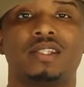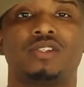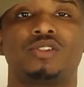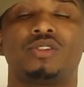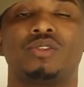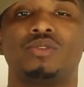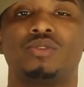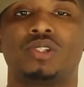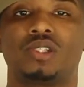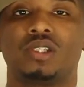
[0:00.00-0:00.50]
that
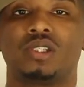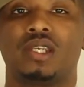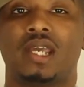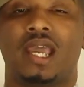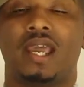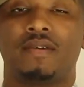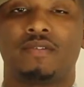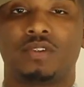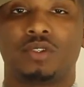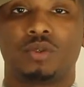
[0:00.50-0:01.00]
you should
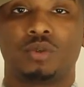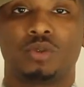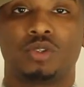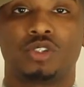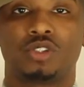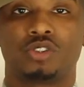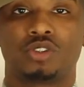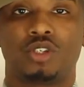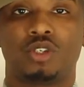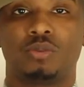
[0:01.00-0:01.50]
have in your
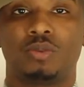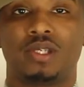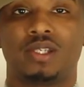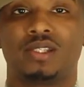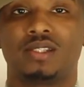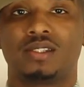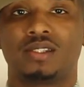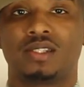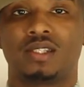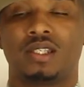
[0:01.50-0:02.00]
wardrobe is